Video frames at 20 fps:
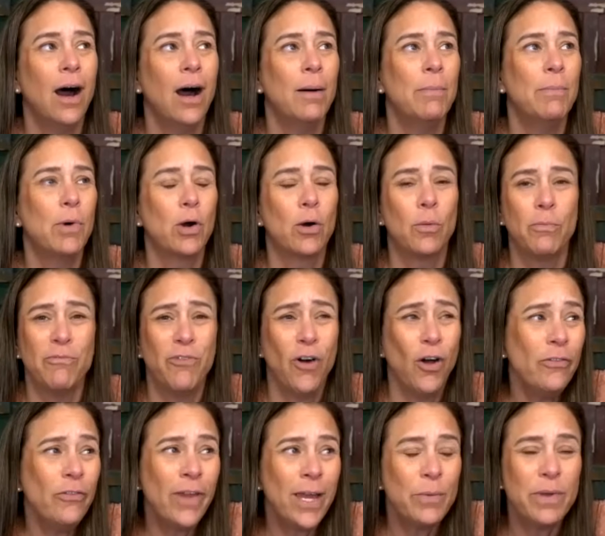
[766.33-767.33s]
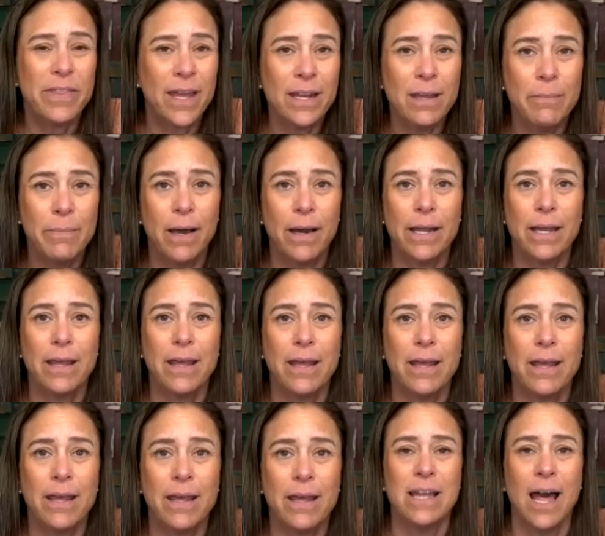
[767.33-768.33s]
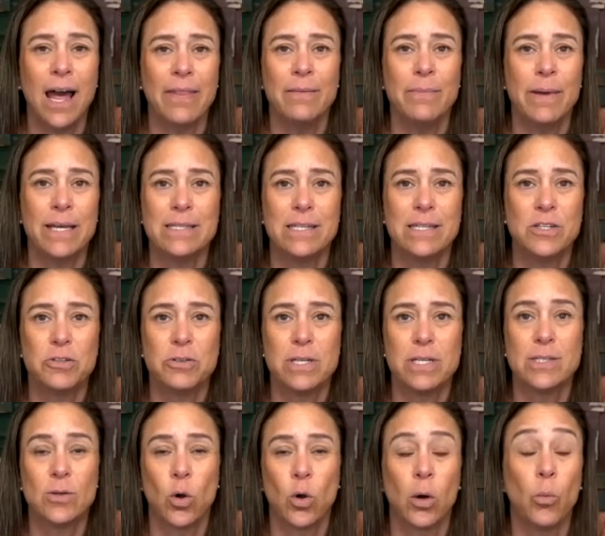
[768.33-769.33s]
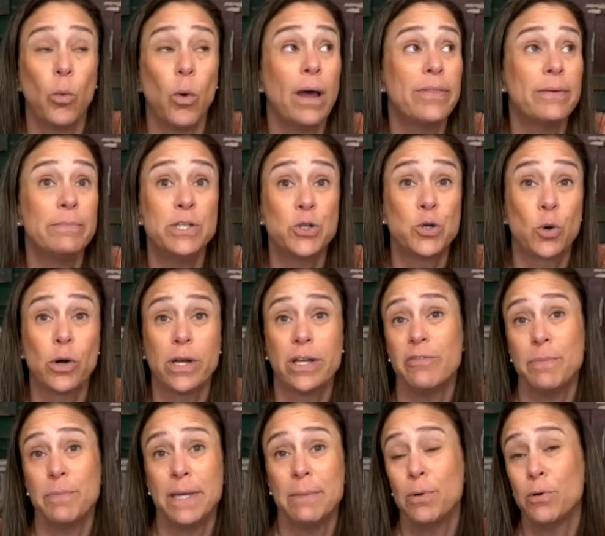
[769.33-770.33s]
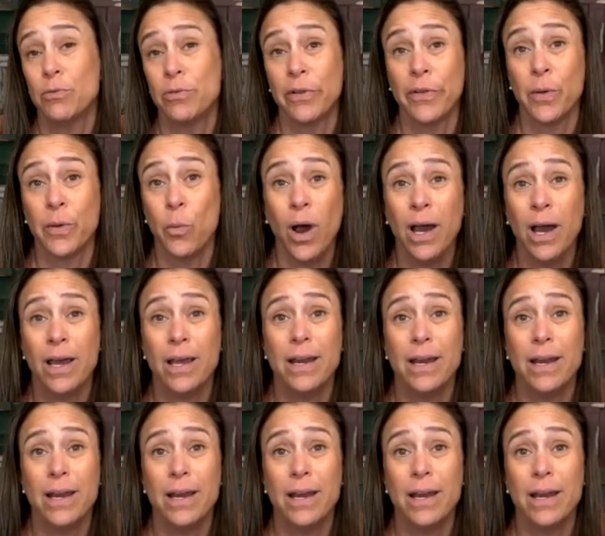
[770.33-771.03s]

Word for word: or fall in line with anybody if it's not in the best interest or what the majority of people really want.